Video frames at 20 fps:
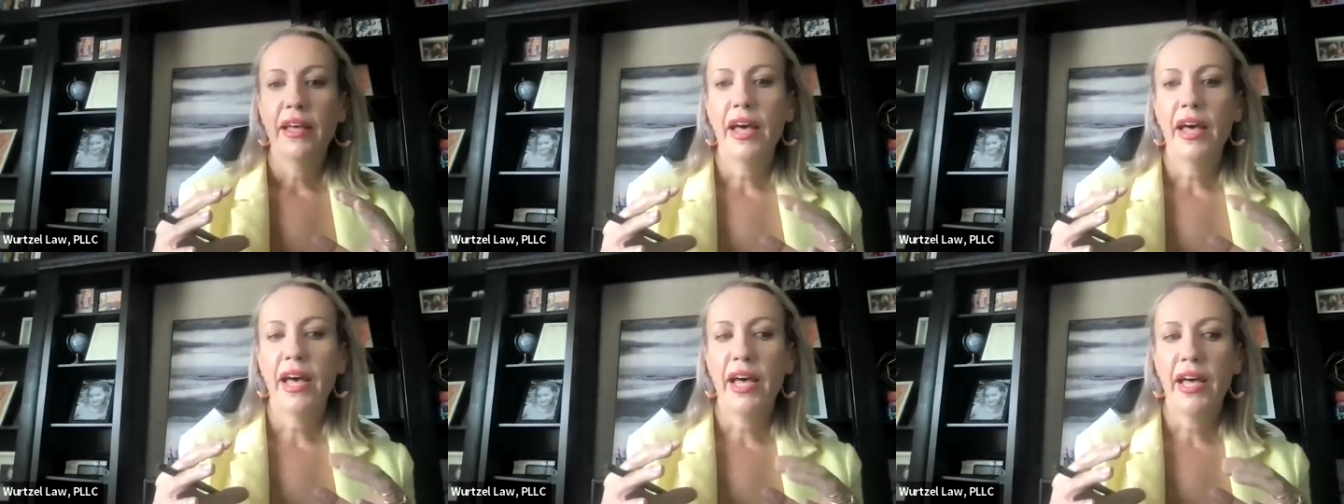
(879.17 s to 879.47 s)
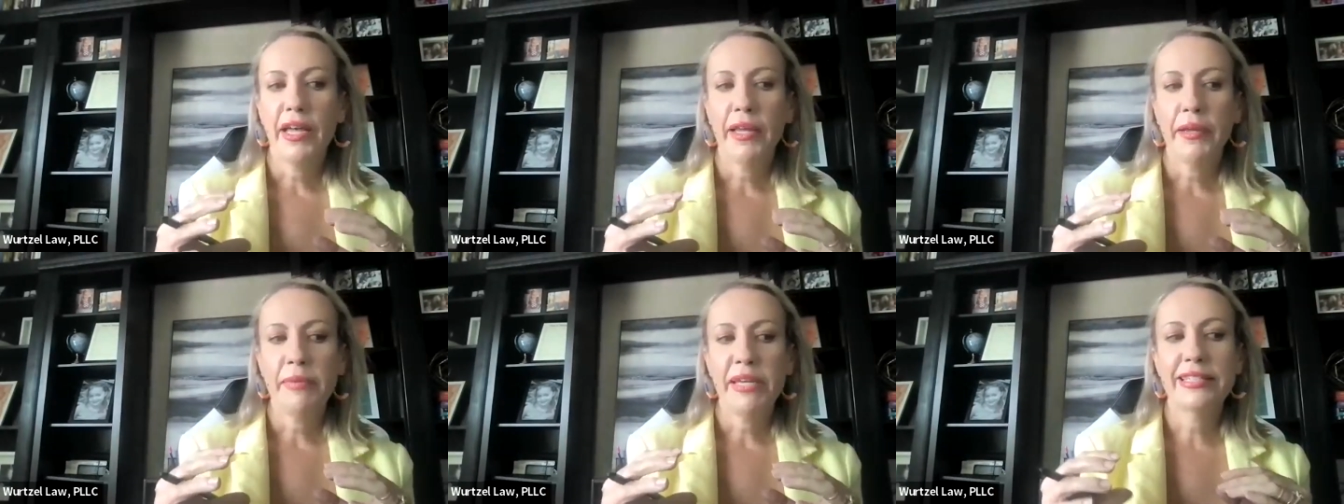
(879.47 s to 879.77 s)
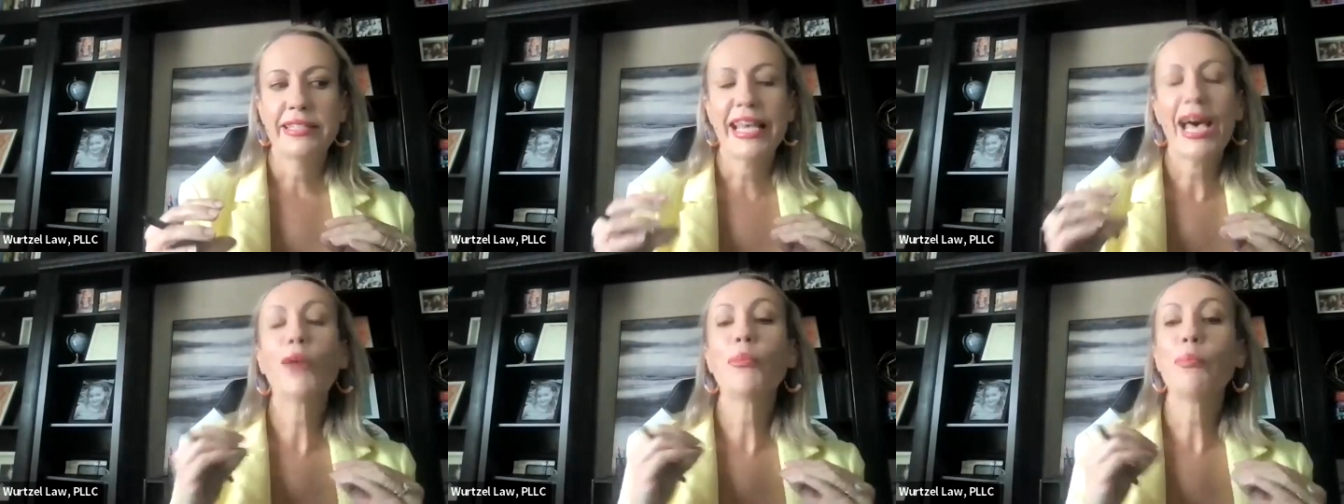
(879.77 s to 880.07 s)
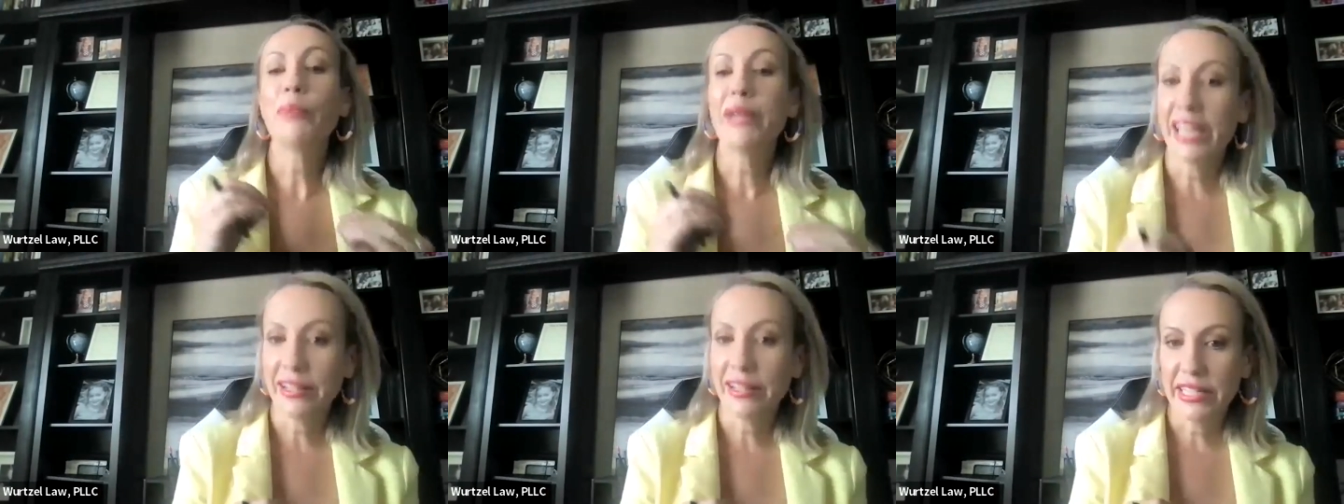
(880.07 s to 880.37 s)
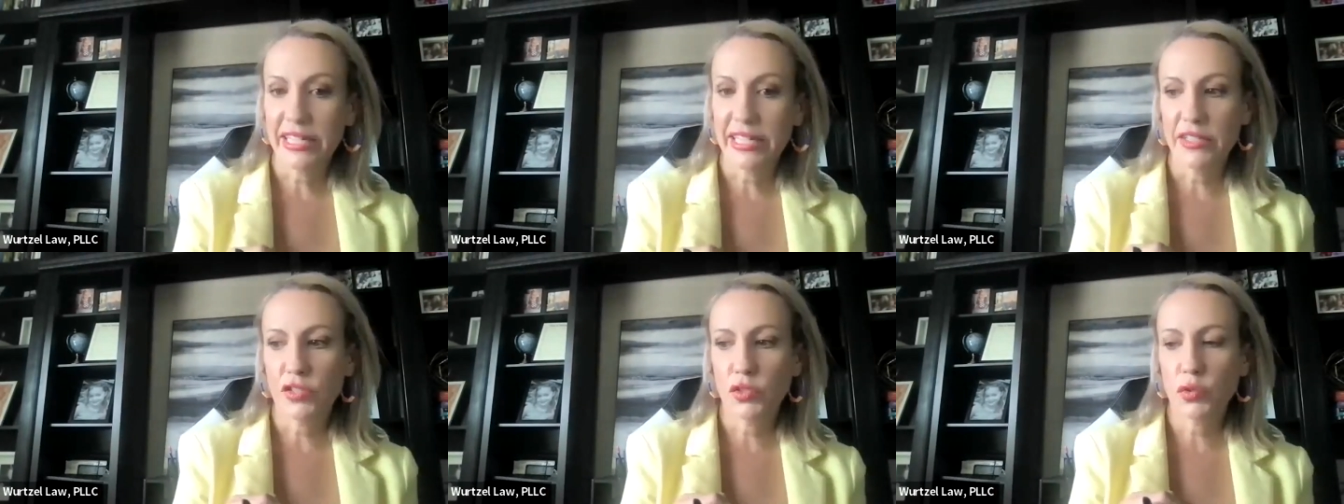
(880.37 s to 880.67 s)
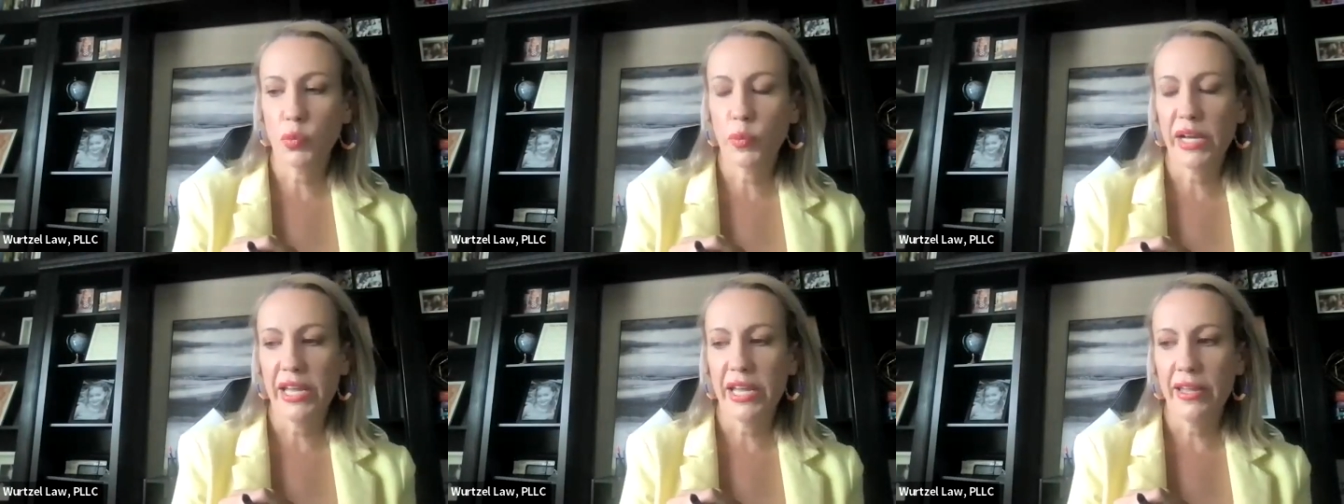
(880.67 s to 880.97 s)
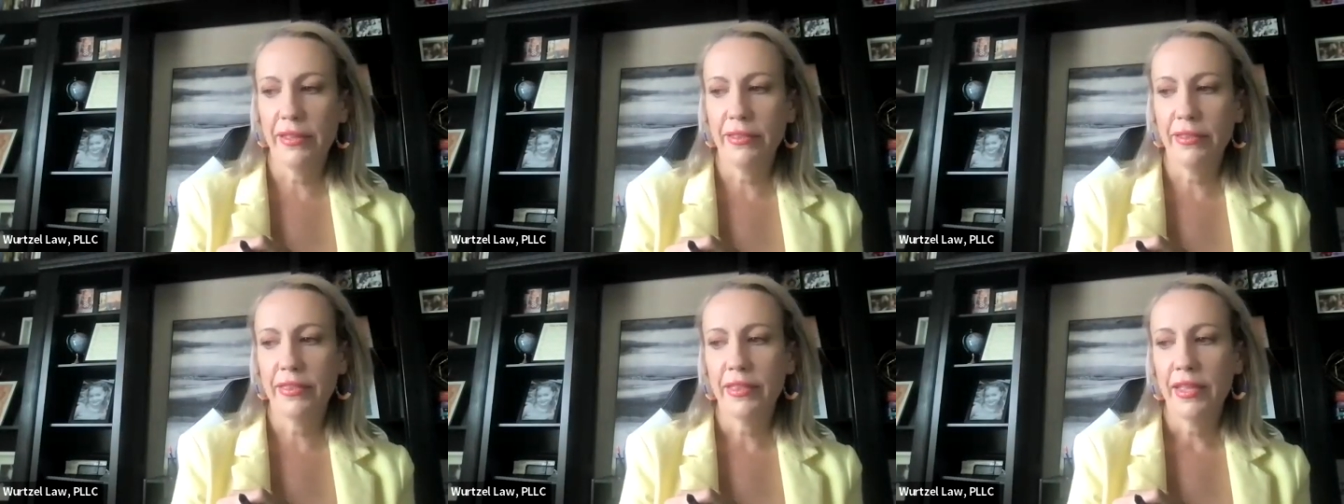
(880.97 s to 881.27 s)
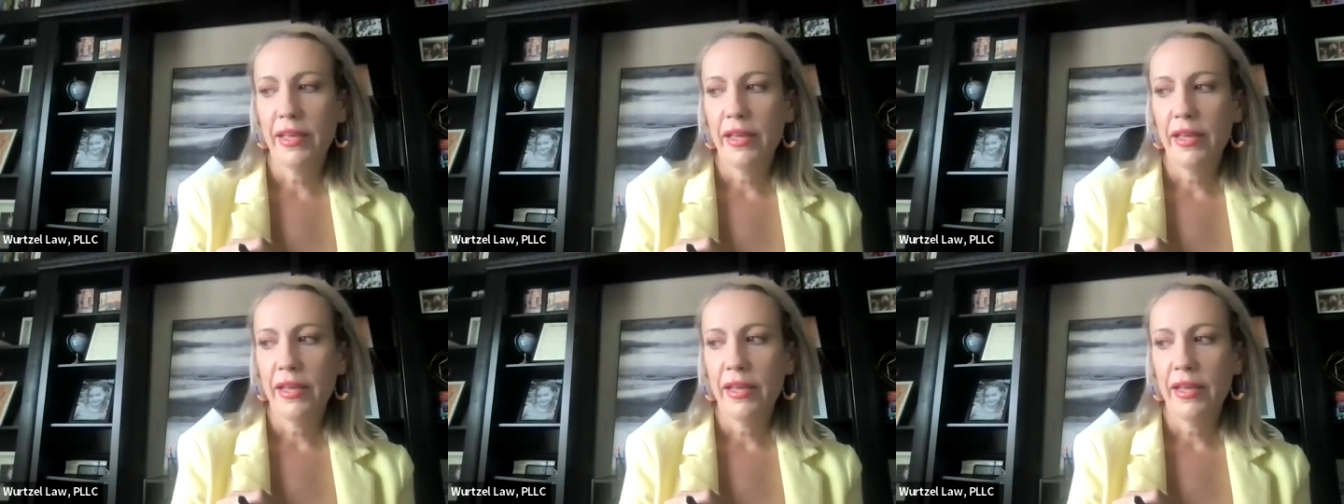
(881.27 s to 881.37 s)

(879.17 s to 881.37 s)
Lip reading: it's helping at least with